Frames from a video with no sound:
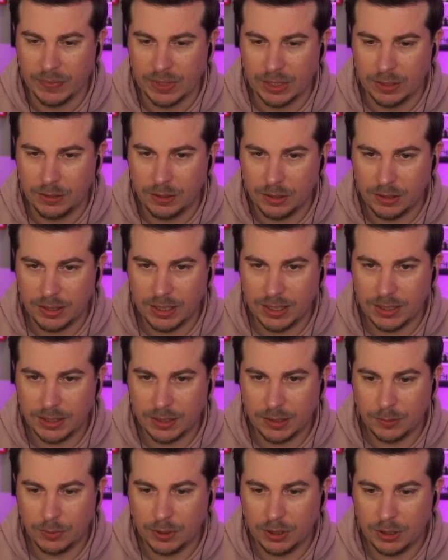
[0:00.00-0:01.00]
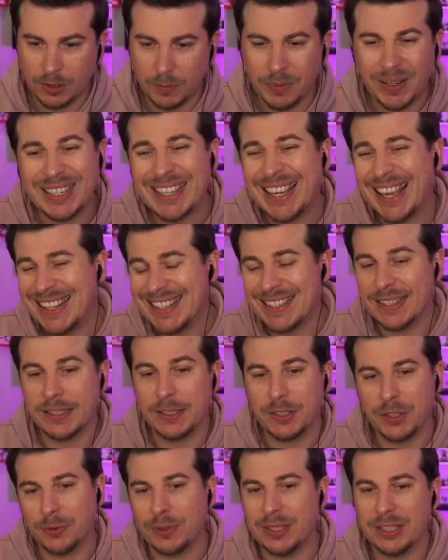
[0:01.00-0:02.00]
Not the end of the world, but again,
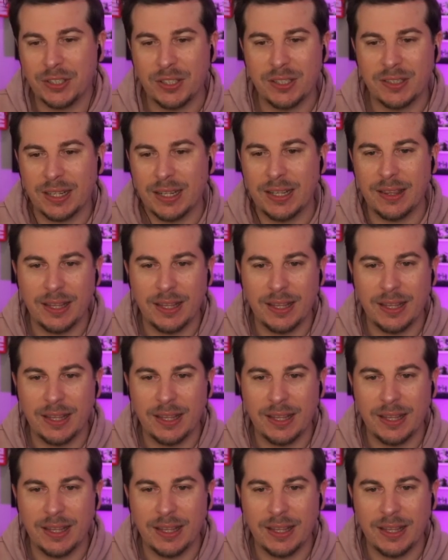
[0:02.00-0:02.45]
situations like